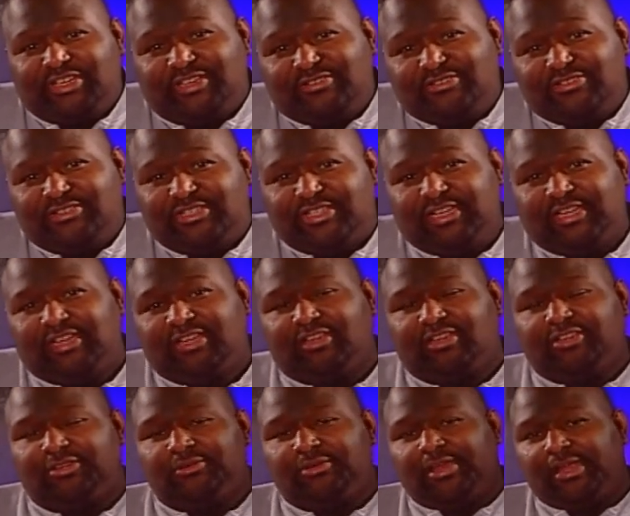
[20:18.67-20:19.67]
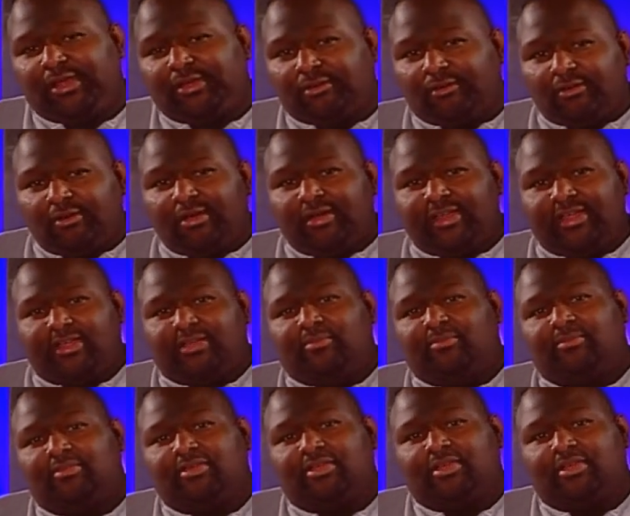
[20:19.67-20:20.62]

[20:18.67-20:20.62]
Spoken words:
energy you need on him.